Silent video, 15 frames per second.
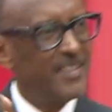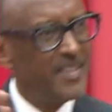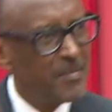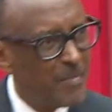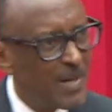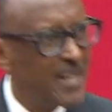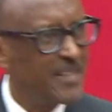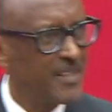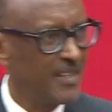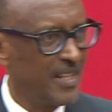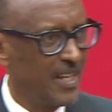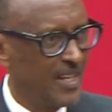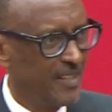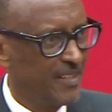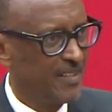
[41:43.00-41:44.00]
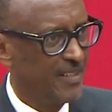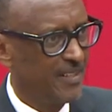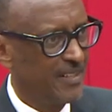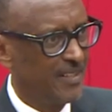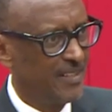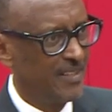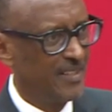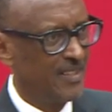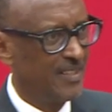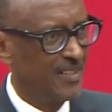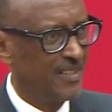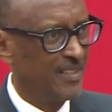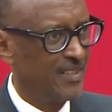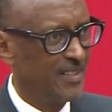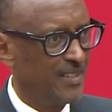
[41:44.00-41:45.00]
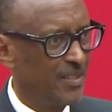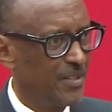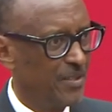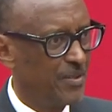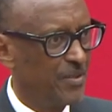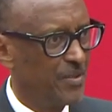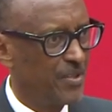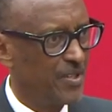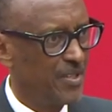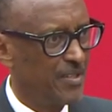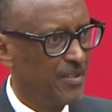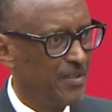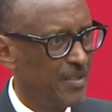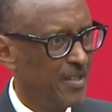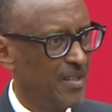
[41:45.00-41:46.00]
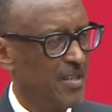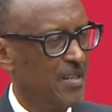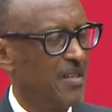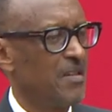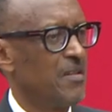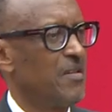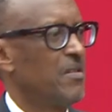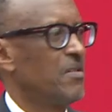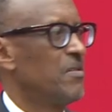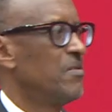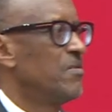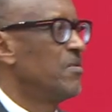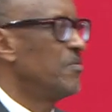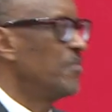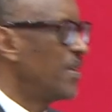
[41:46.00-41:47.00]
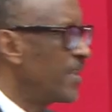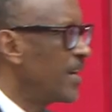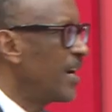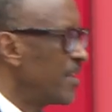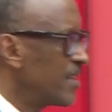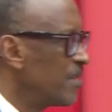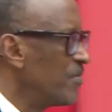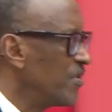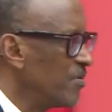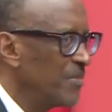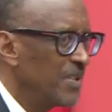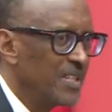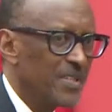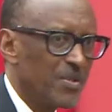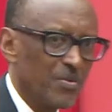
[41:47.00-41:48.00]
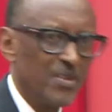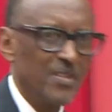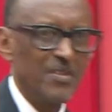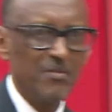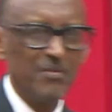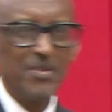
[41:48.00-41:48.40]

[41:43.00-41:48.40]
demand that, you see? But there are other moments when